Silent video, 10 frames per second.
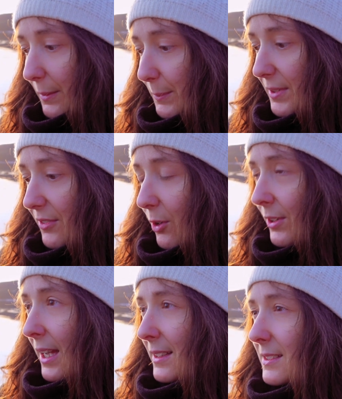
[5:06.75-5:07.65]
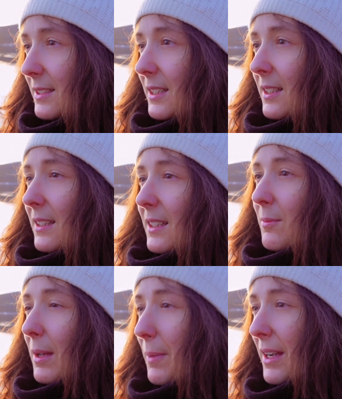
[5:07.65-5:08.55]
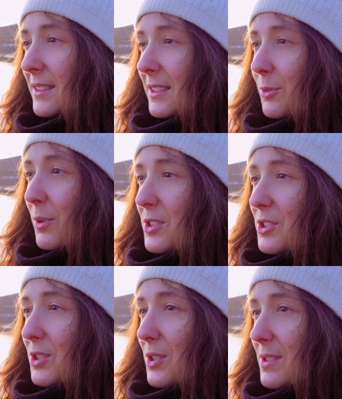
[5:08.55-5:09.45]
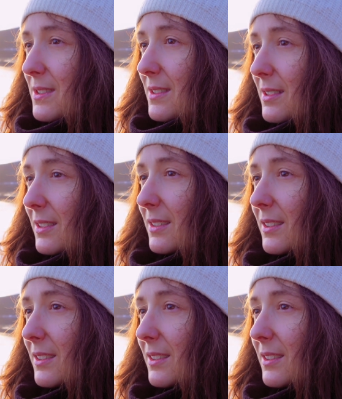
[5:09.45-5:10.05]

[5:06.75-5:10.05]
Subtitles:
before that, in my mind, it was just